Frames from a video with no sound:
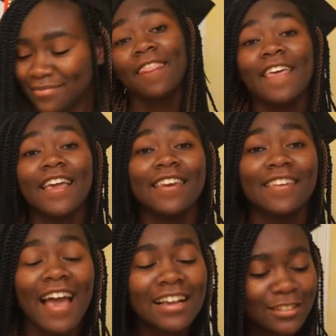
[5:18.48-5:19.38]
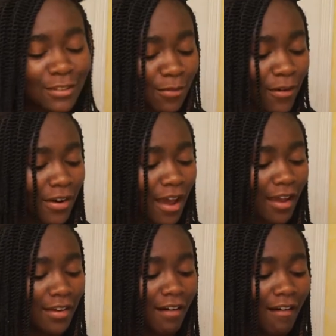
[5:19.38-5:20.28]
The next award
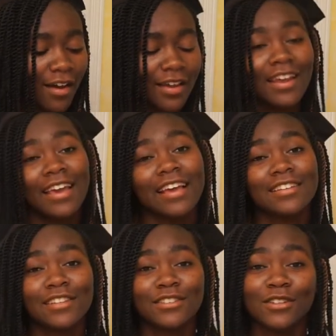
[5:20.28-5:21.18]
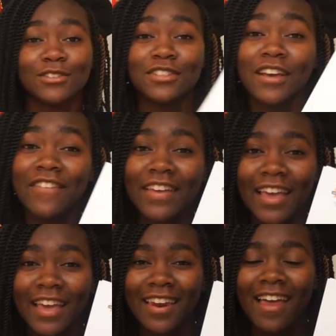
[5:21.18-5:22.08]
I got is a
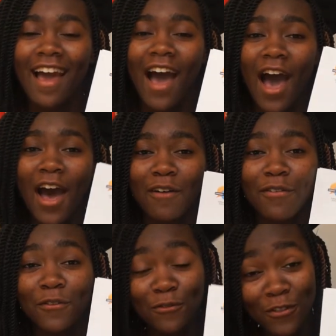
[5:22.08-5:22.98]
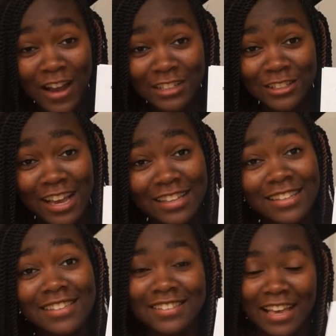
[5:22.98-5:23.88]
certificate of French as
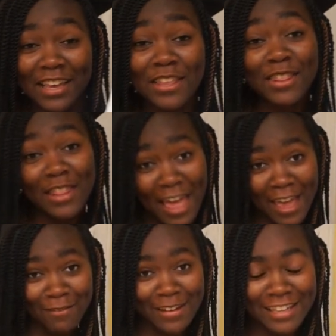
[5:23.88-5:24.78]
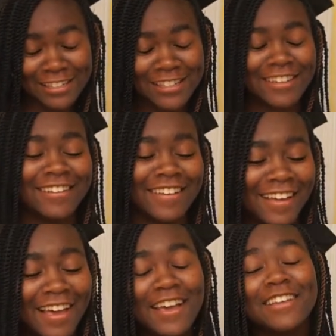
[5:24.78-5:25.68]
a second language.
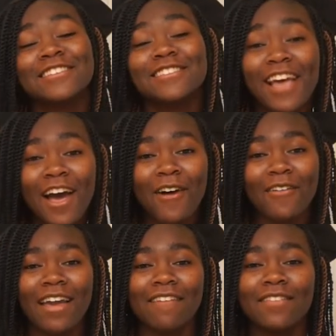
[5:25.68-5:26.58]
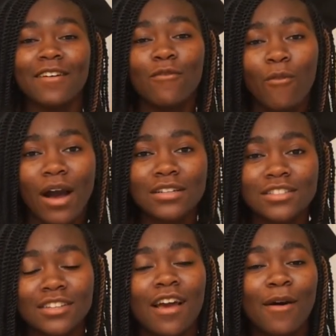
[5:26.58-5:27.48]
So if you've
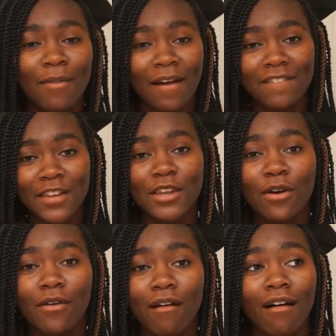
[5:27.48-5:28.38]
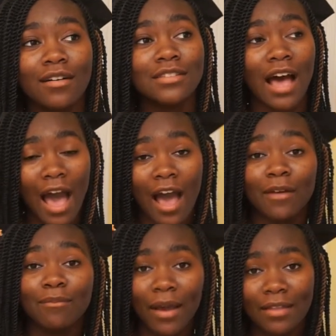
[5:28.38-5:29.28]
watched my video called
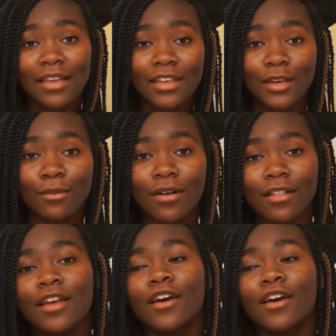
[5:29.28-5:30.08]
I'm Bilingual,